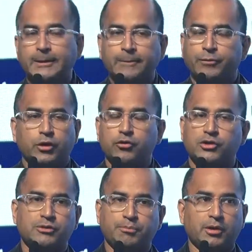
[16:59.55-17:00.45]
don't
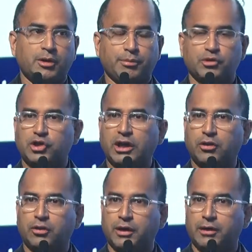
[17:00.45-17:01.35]
just put up a
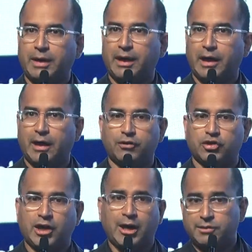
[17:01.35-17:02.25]
shingle and have a
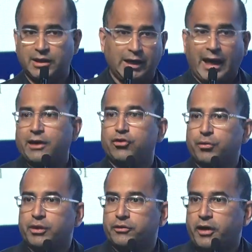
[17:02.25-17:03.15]
shop saying, I do
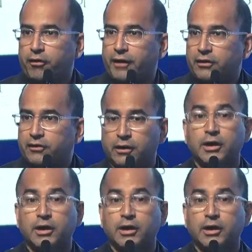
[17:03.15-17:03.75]
renal denervation.